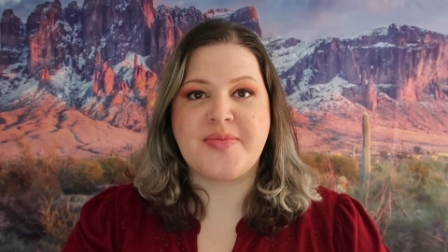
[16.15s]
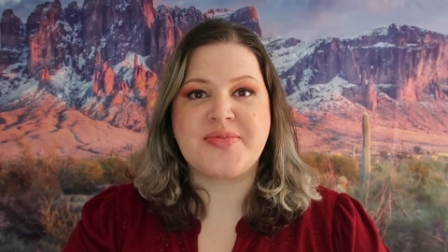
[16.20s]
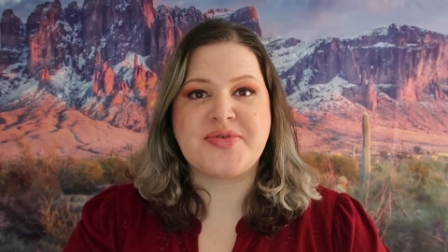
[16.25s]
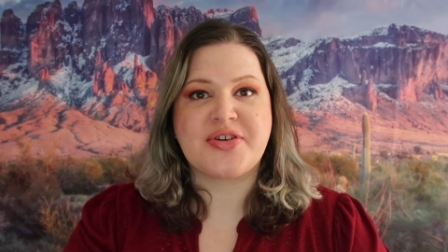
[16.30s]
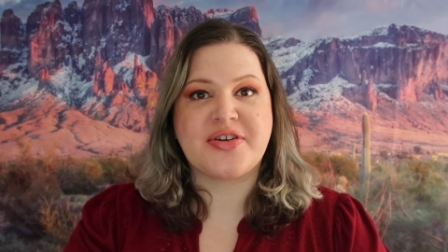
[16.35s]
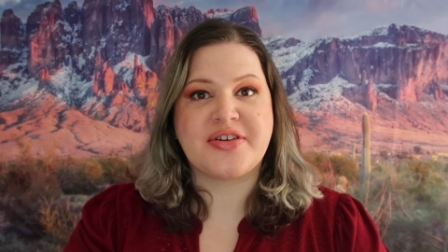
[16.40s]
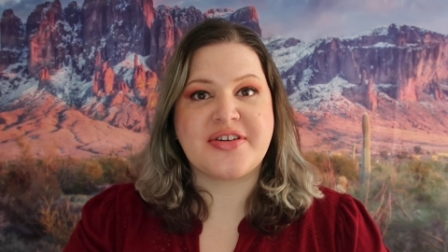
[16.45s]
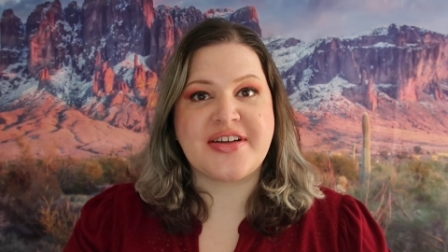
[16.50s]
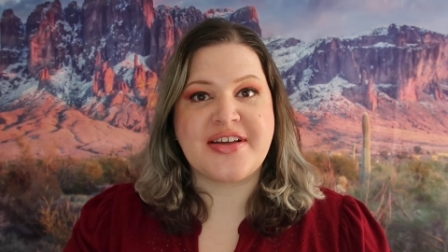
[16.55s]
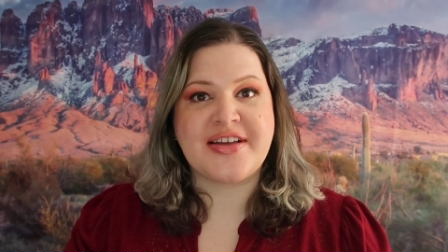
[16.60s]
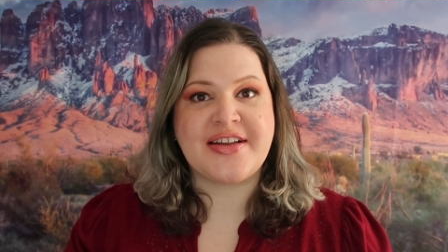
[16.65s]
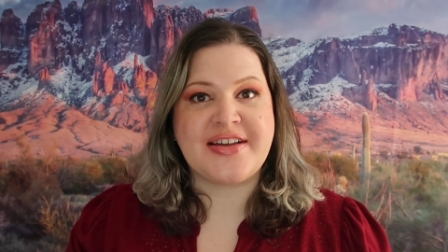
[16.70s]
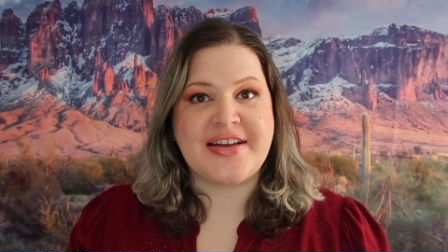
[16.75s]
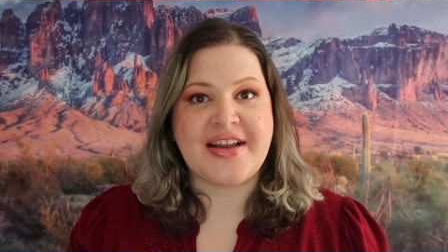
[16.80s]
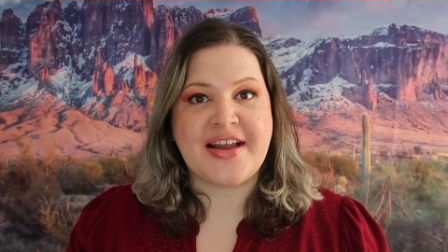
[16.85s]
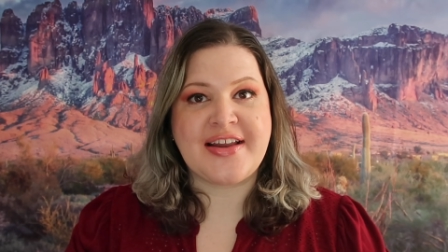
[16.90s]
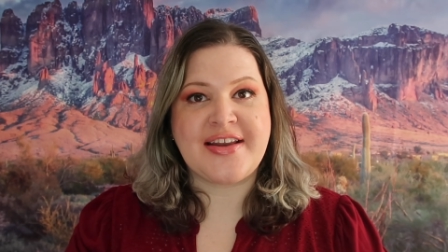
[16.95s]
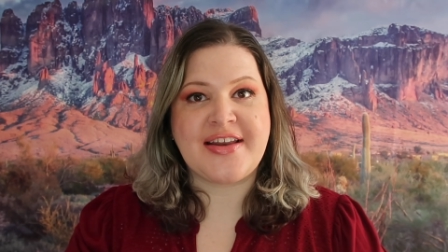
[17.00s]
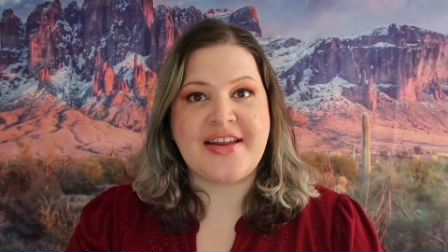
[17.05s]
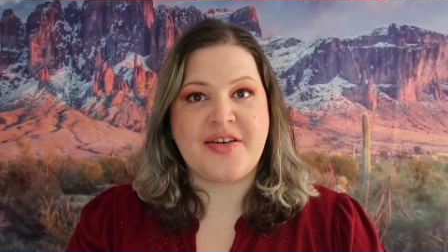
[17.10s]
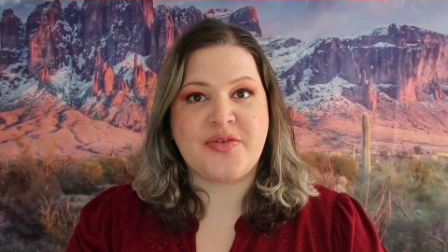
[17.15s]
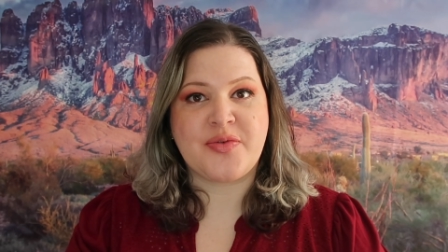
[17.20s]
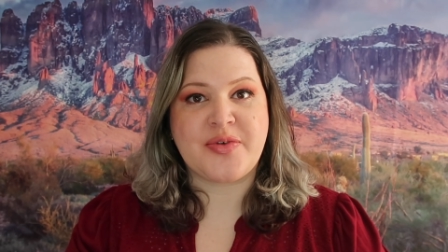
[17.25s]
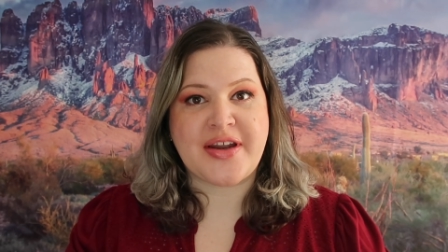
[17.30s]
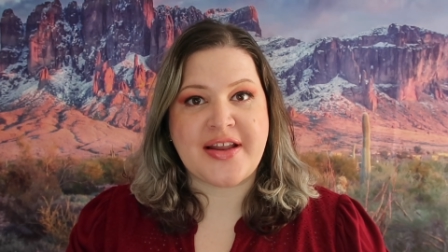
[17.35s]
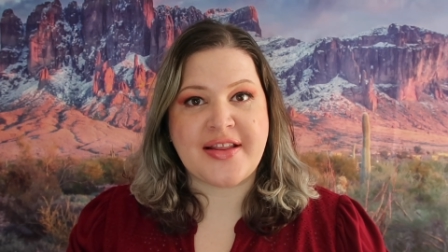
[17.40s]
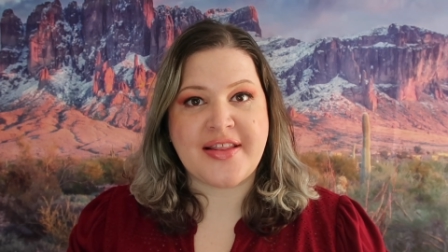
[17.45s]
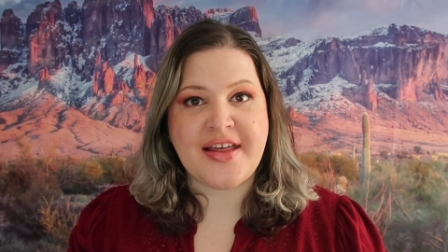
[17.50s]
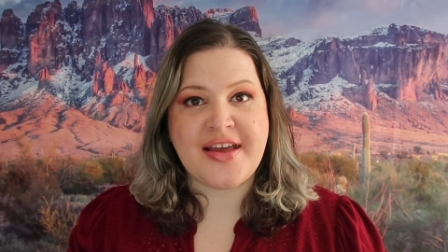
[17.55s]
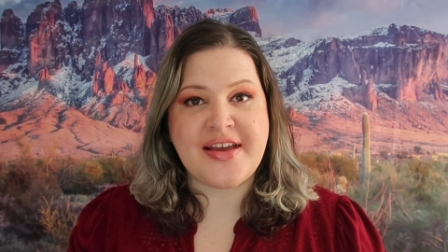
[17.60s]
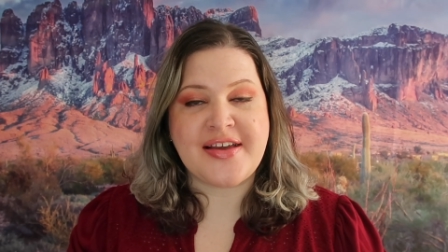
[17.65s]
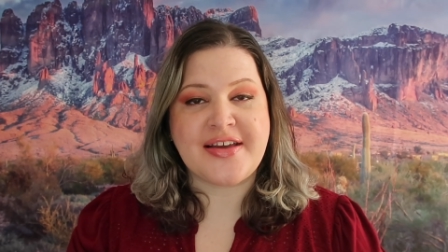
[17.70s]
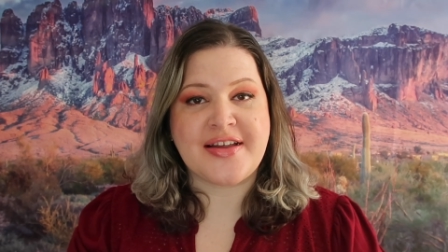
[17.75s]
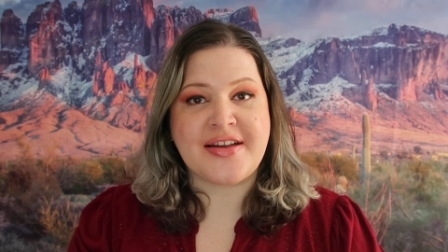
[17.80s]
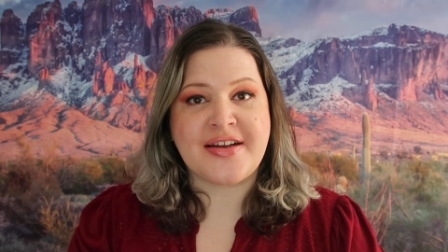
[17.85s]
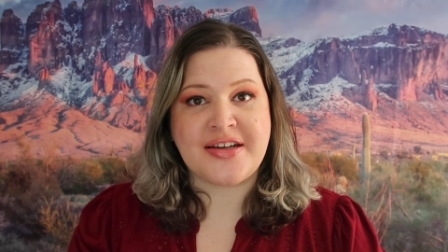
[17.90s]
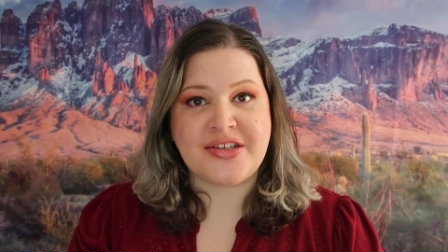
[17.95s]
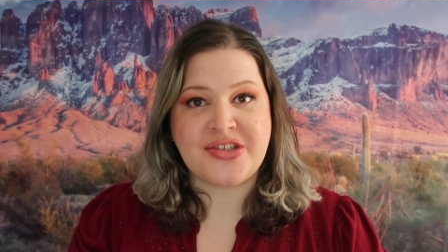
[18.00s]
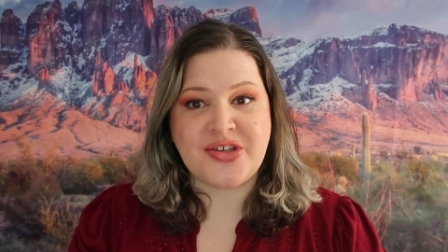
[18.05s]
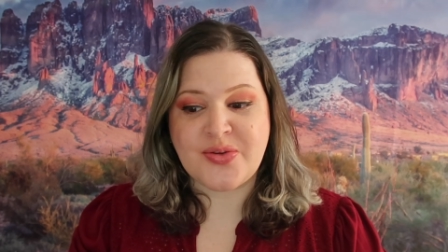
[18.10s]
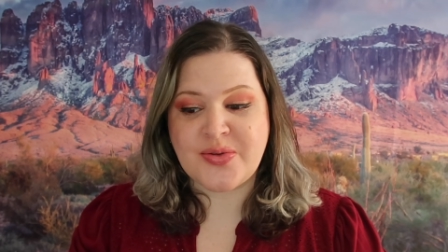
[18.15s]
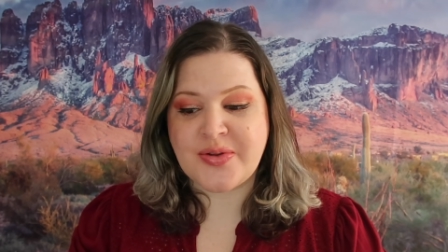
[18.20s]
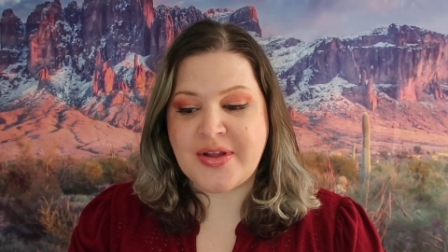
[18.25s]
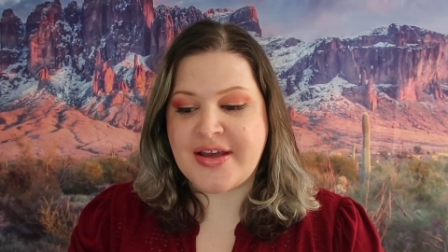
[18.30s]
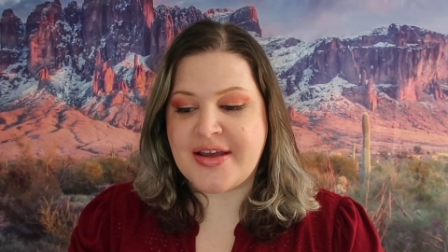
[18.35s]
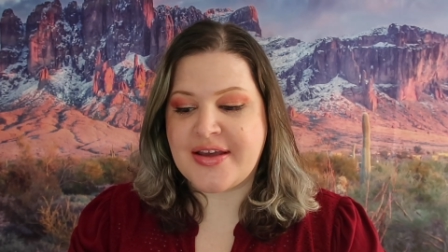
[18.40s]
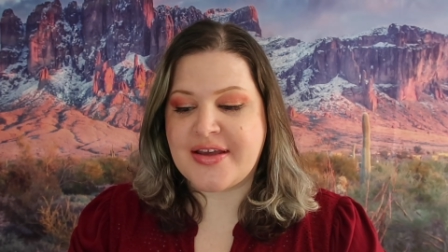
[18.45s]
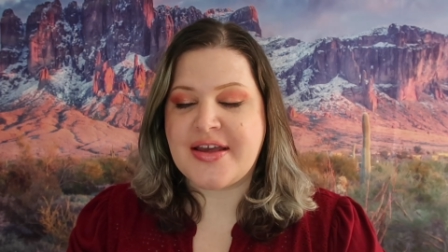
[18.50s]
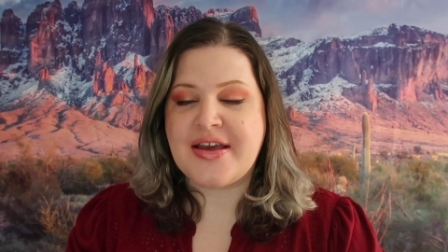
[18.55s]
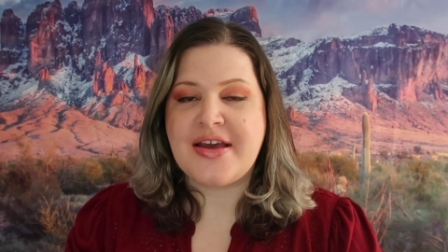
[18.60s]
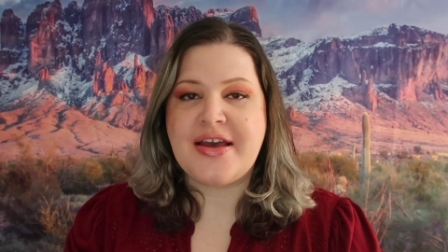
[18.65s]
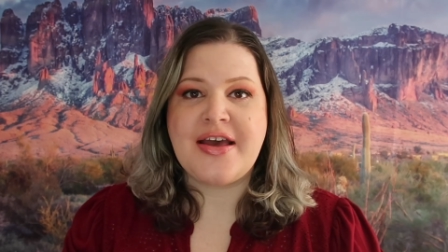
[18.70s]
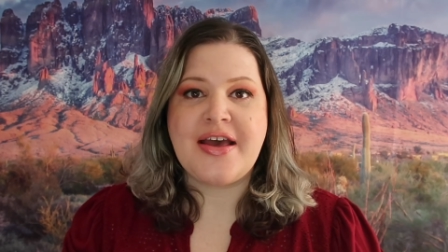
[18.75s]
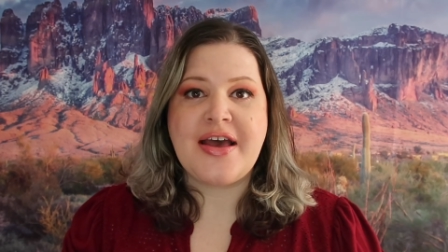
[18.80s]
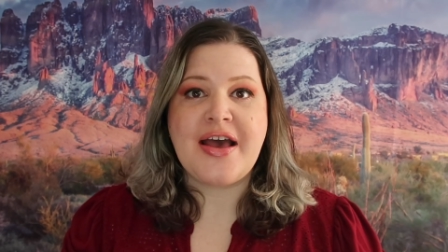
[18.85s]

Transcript: I'm starting to get an idea of what I like and I don't like.